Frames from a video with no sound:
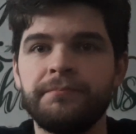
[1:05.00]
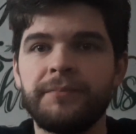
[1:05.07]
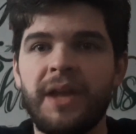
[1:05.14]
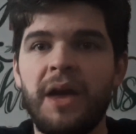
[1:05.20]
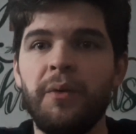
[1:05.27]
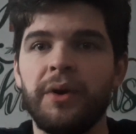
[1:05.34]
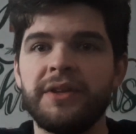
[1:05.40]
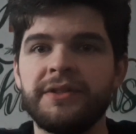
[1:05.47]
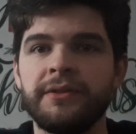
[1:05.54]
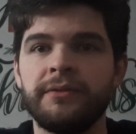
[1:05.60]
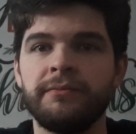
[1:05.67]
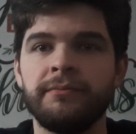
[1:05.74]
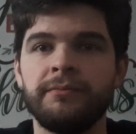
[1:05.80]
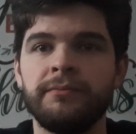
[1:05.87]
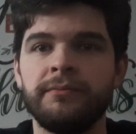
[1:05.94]
It was.
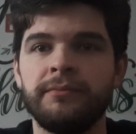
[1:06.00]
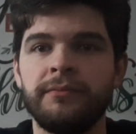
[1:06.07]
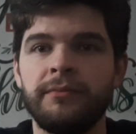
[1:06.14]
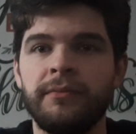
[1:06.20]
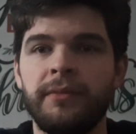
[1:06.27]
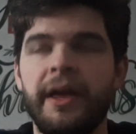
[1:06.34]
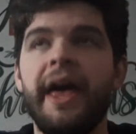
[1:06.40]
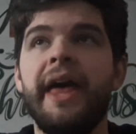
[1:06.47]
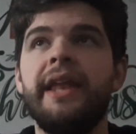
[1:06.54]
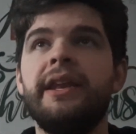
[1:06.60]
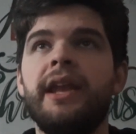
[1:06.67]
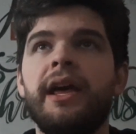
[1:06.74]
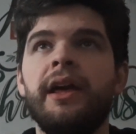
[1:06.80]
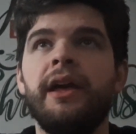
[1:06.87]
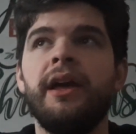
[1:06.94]
And
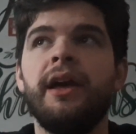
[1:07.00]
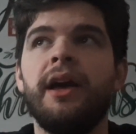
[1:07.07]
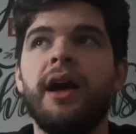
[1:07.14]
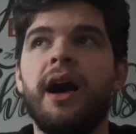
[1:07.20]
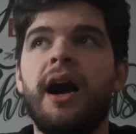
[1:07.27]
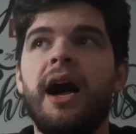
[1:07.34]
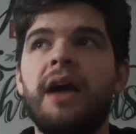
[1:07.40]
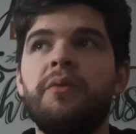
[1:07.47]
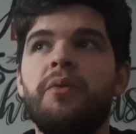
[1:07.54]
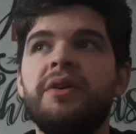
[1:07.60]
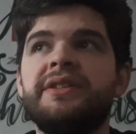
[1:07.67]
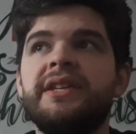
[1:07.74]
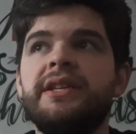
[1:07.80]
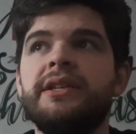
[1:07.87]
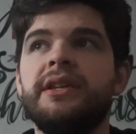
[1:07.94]
I
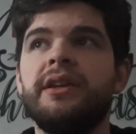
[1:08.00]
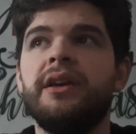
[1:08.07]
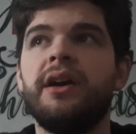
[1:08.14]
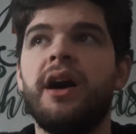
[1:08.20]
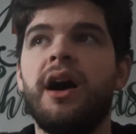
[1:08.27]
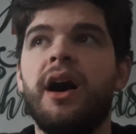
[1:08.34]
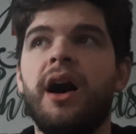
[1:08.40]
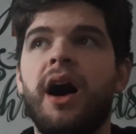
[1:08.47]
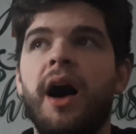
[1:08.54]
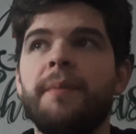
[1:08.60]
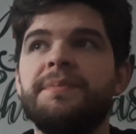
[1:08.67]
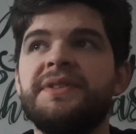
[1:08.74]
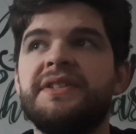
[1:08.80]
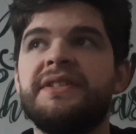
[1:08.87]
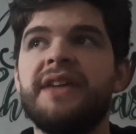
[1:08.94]
wasn't
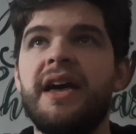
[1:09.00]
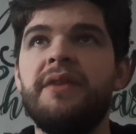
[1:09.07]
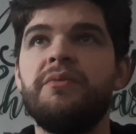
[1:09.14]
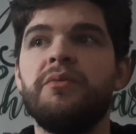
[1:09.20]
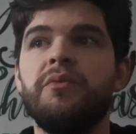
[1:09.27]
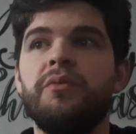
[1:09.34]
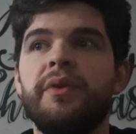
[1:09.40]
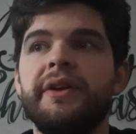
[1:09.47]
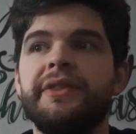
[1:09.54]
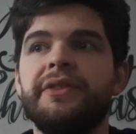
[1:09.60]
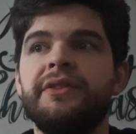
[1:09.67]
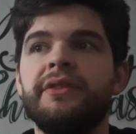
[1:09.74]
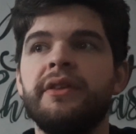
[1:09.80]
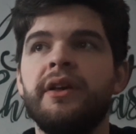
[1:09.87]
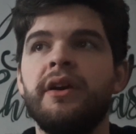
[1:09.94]
upset
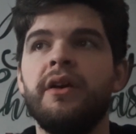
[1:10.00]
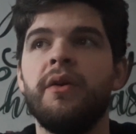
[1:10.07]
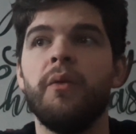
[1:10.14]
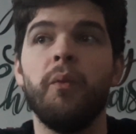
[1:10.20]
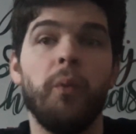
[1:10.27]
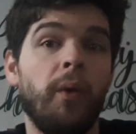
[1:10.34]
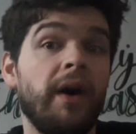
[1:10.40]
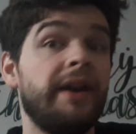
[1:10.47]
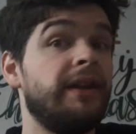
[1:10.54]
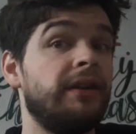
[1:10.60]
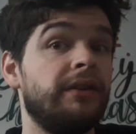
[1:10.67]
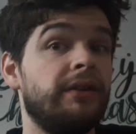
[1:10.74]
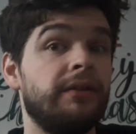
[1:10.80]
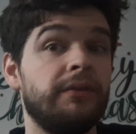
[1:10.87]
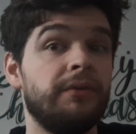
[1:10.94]
with what
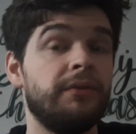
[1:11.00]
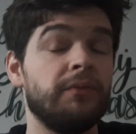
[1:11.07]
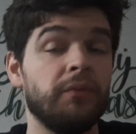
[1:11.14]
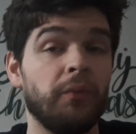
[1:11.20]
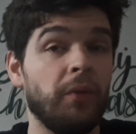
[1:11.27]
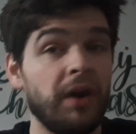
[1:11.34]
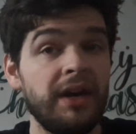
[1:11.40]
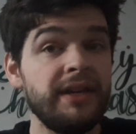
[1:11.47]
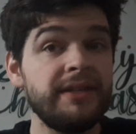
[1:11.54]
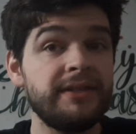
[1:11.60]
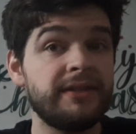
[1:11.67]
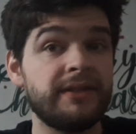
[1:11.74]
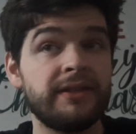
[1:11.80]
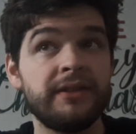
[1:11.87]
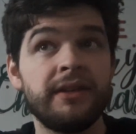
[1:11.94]
it
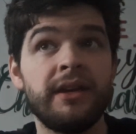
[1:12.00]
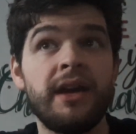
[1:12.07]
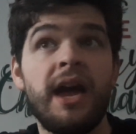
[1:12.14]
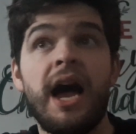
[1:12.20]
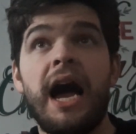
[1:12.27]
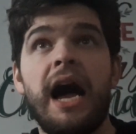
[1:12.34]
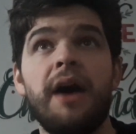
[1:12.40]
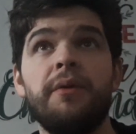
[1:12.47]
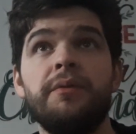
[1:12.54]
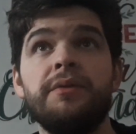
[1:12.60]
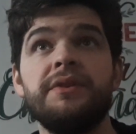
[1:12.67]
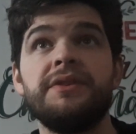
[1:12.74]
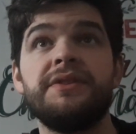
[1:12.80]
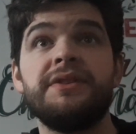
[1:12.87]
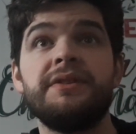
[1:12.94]
was. I
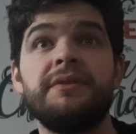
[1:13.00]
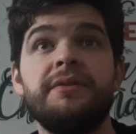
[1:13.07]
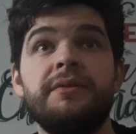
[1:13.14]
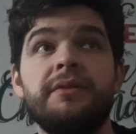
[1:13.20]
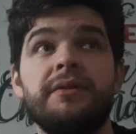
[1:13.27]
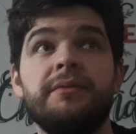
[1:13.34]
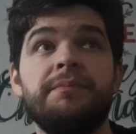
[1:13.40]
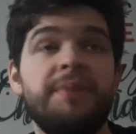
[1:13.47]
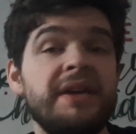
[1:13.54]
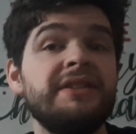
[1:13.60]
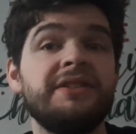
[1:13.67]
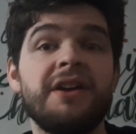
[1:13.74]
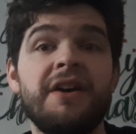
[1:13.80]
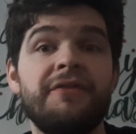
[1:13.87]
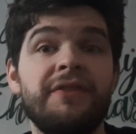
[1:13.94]
was
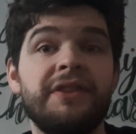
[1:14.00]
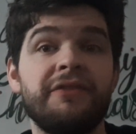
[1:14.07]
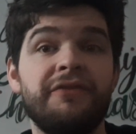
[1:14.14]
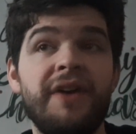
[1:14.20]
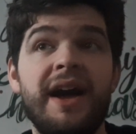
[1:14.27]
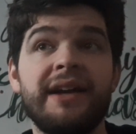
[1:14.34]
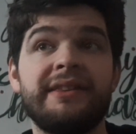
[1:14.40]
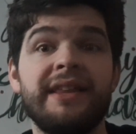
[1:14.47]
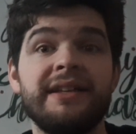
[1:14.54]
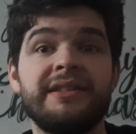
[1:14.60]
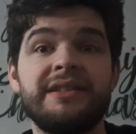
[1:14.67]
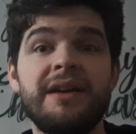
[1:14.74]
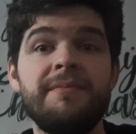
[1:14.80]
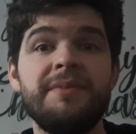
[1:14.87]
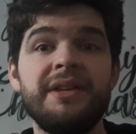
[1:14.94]
pissed off at the fact that
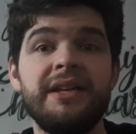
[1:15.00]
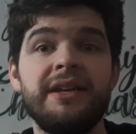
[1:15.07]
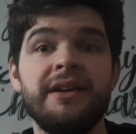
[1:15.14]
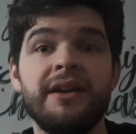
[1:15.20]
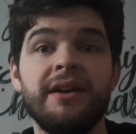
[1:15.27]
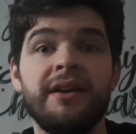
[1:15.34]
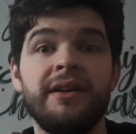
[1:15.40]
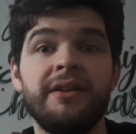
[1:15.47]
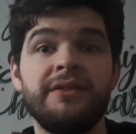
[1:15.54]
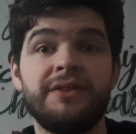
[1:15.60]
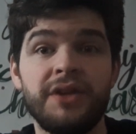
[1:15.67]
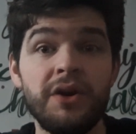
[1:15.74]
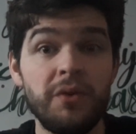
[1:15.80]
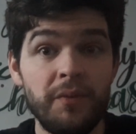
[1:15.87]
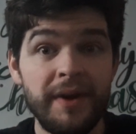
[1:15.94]
somebody
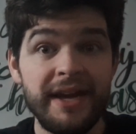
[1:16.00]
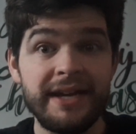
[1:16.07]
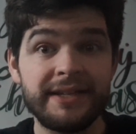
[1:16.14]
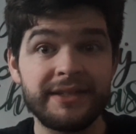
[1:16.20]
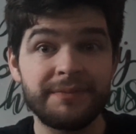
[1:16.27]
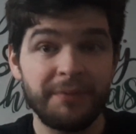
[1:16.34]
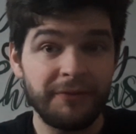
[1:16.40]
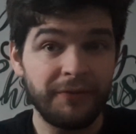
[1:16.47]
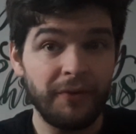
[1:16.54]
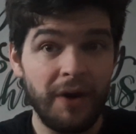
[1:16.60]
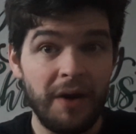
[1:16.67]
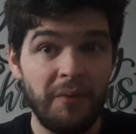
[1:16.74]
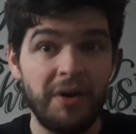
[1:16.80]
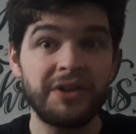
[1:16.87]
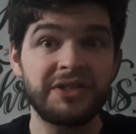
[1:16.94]
2 weeks before
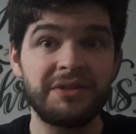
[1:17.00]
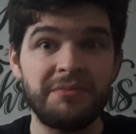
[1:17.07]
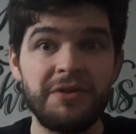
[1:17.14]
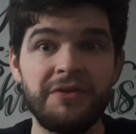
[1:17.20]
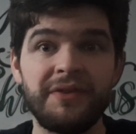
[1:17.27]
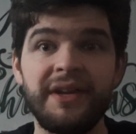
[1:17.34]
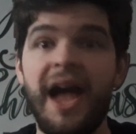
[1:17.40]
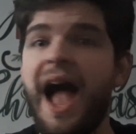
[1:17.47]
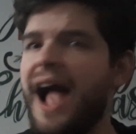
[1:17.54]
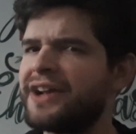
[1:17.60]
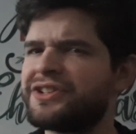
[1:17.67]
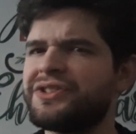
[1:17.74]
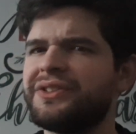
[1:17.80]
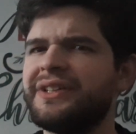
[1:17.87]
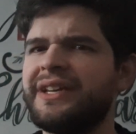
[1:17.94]
I watched the movie
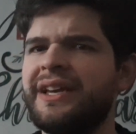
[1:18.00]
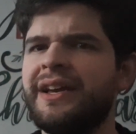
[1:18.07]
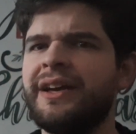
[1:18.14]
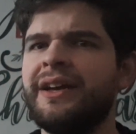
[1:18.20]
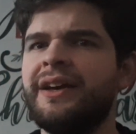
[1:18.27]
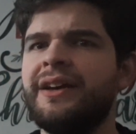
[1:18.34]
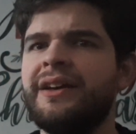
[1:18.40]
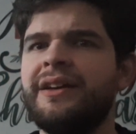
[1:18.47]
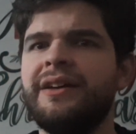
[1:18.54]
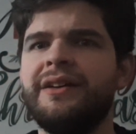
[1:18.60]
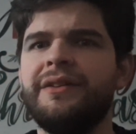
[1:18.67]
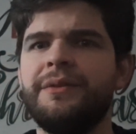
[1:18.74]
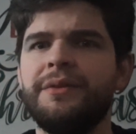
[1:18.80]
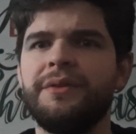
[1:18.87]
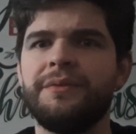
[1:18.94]
actually
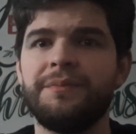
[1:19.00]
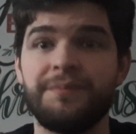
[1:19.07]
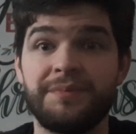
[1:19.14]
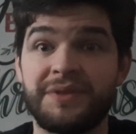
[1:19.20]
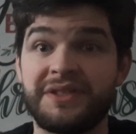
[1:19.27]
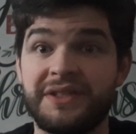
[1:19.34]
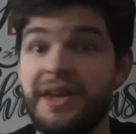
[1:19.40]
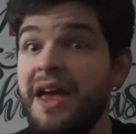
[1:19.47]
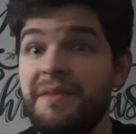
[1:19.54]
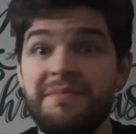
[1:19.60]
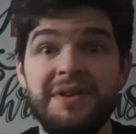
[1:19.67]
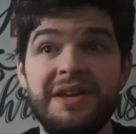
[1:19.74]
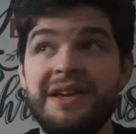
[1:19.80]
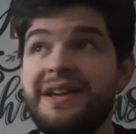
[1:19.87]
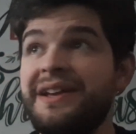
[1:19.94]
sent
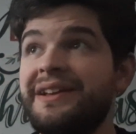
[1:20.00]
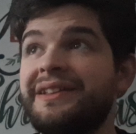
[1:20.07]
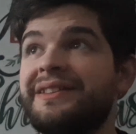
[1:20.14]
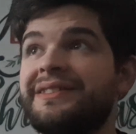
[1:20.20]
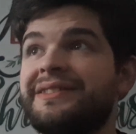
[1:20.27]
me